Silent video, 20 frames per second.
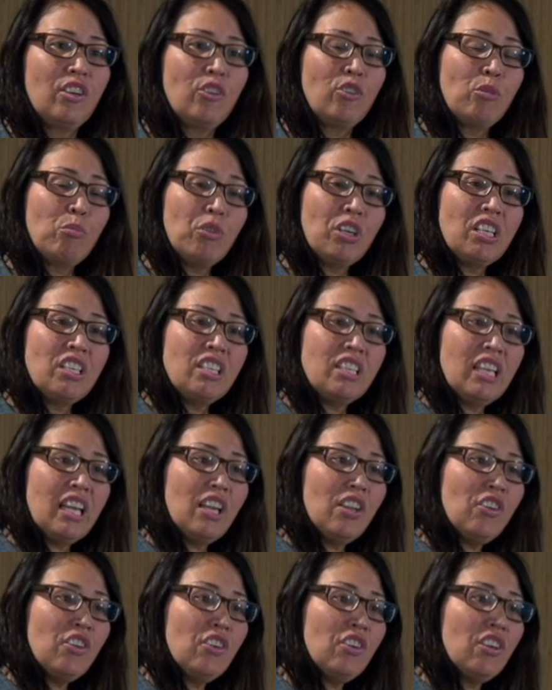to bring
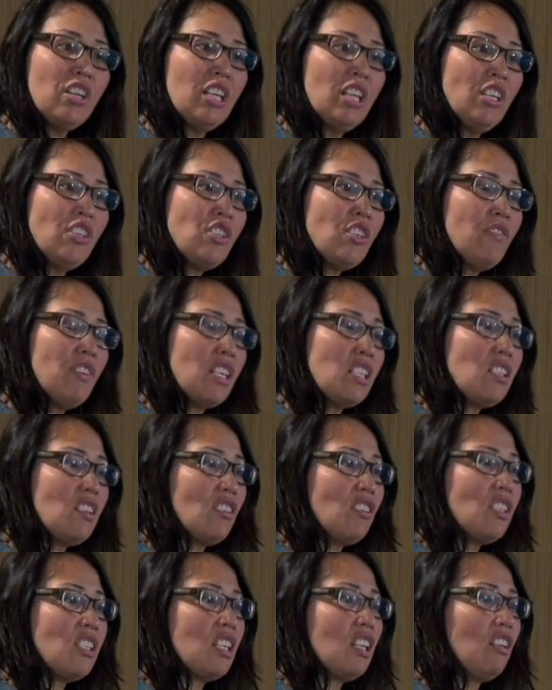together each of us,
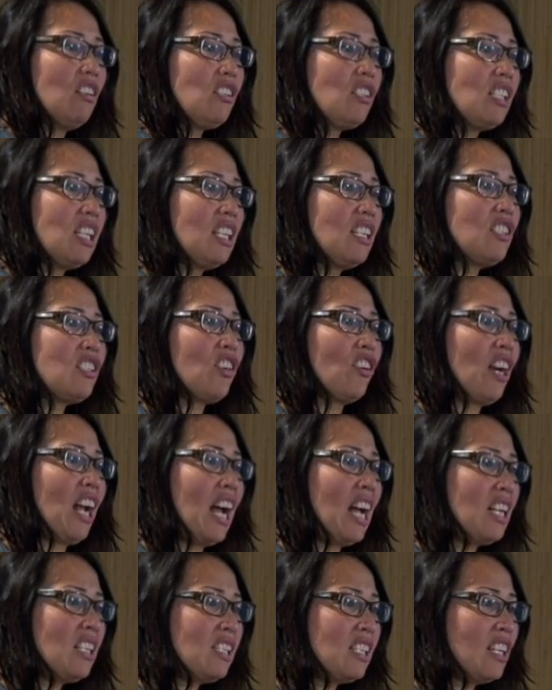our skill sets, our
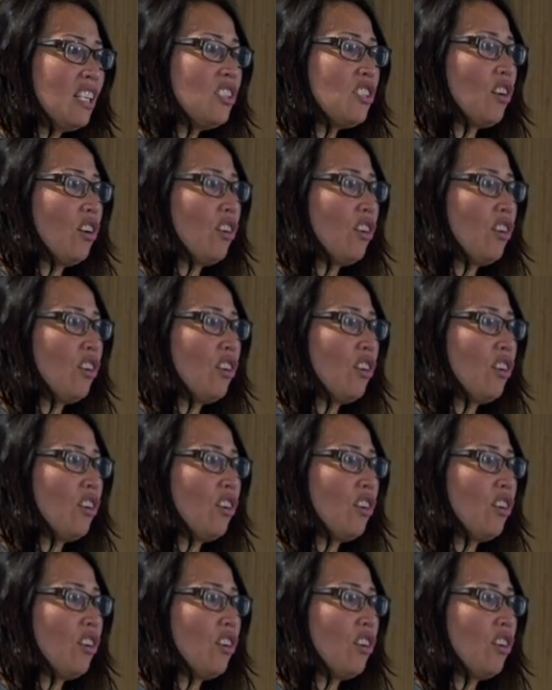assets,